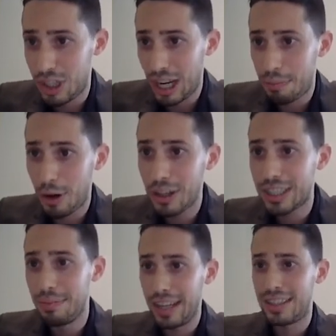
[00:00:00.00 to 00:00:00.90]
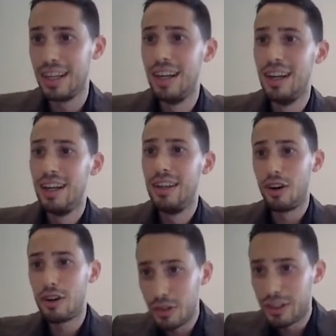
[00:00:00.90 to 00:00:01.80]
approximates
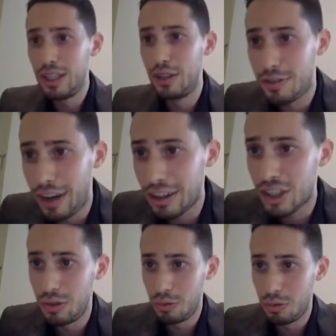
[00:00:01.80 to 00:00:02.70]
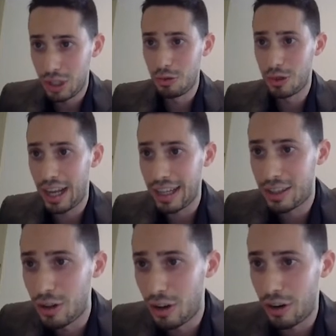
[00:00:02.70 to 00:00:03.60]
your continuous function which you would
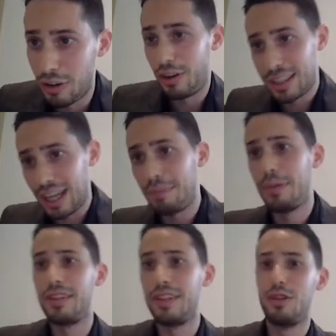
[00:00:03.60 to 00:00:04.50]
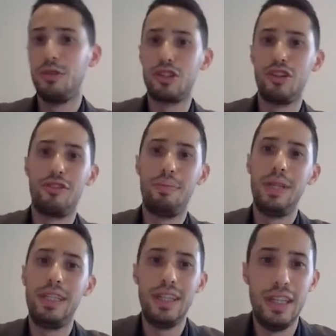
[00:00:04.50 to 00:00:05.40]
like to learn. For example, the solution of the
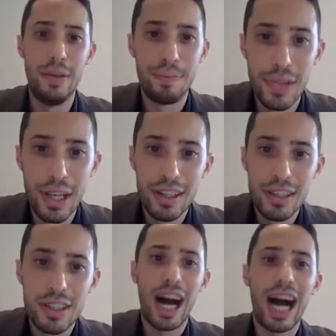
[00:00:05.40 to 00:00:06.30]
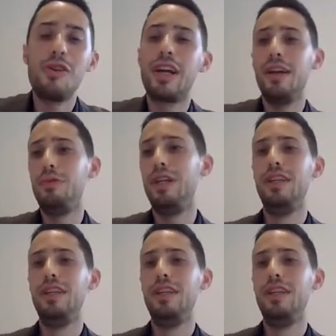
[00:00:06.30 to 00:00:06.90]
PDE. So how can we